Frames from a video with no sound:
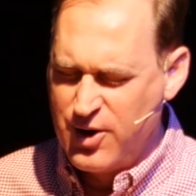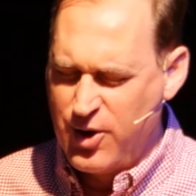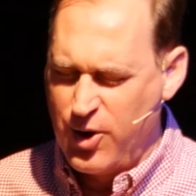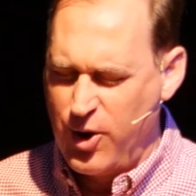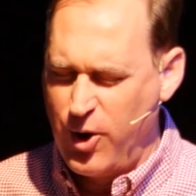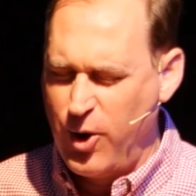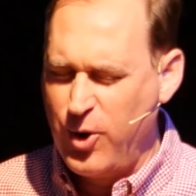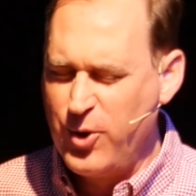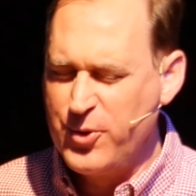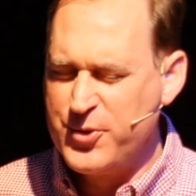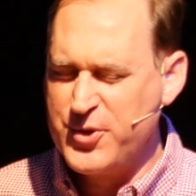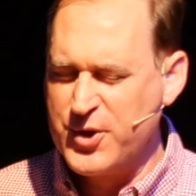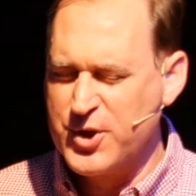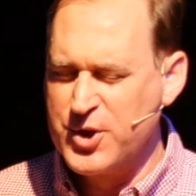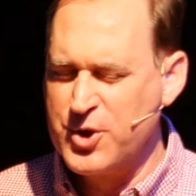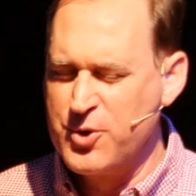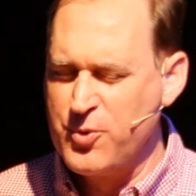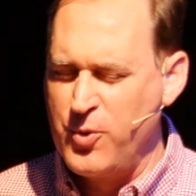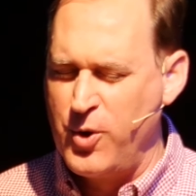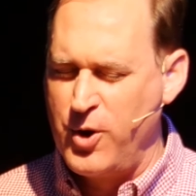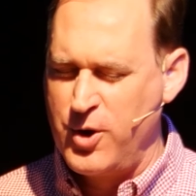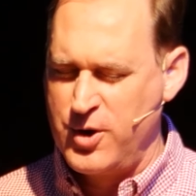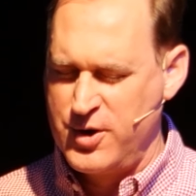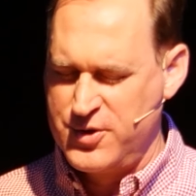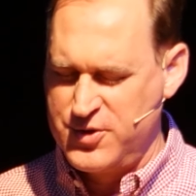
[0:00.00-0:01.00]
all that
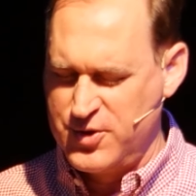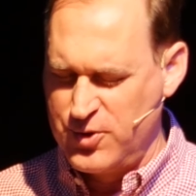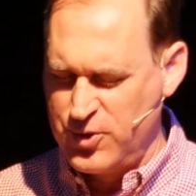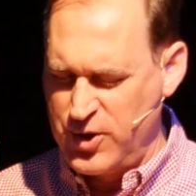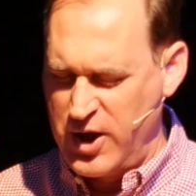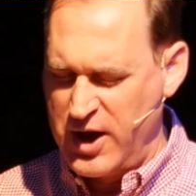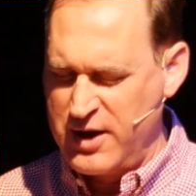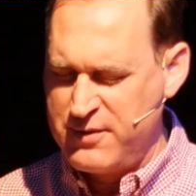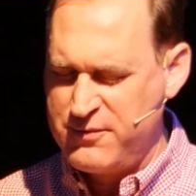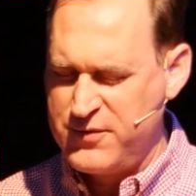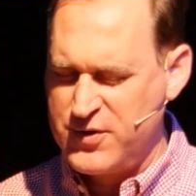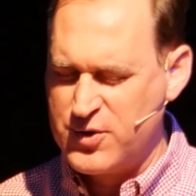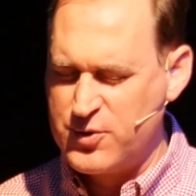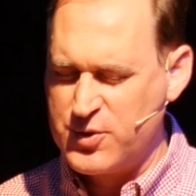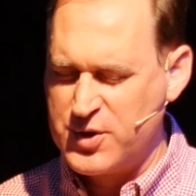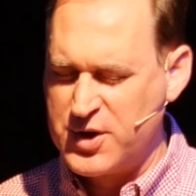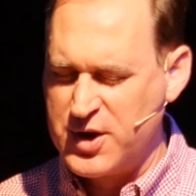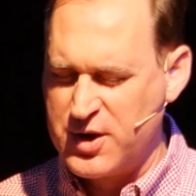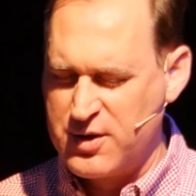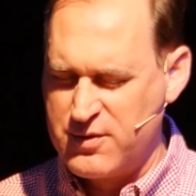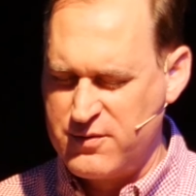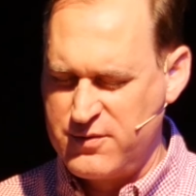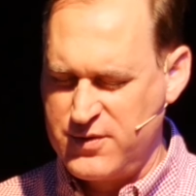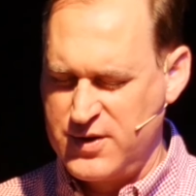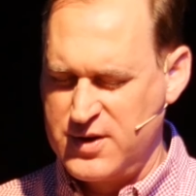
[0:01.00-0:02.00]
you are and the life you
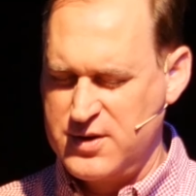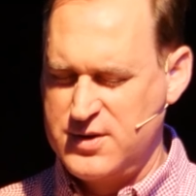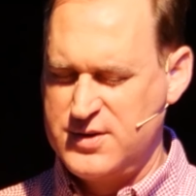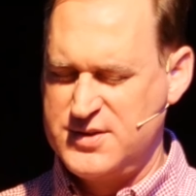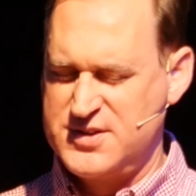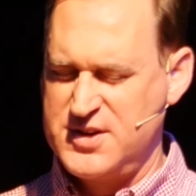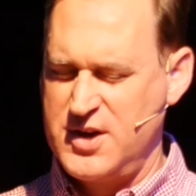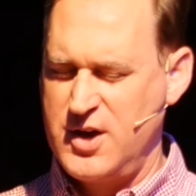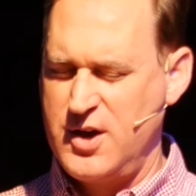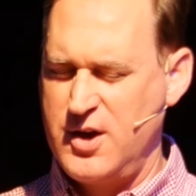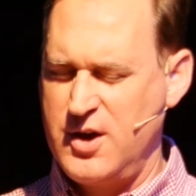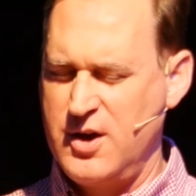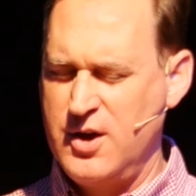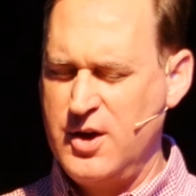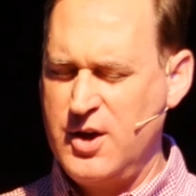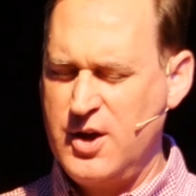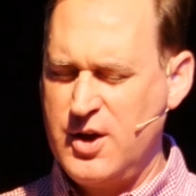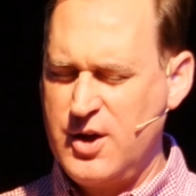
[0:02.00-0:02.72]
give. And uh,